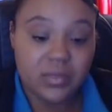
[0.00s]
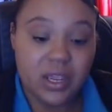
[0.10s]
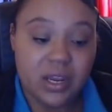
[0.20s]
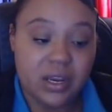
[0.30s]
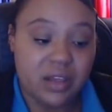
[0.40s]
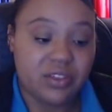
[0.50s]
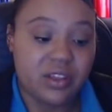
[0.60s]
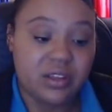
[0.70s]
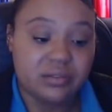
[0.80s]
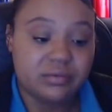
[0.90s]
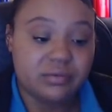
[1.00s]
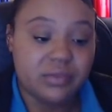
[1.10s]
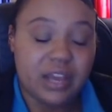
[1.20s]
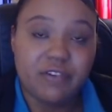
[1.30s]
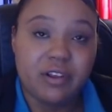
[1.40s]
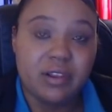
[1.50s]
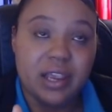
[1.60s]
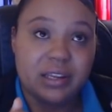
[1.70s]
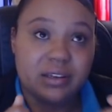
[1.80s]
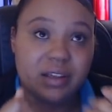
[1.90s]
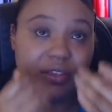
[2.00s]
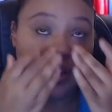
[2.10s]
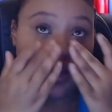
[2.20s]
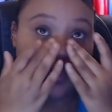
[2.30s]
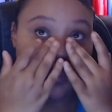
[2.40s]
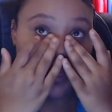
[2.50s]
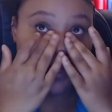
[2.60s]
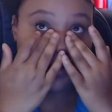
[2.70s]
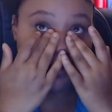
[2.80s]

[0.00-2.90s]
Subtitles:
And I felt like nothing I did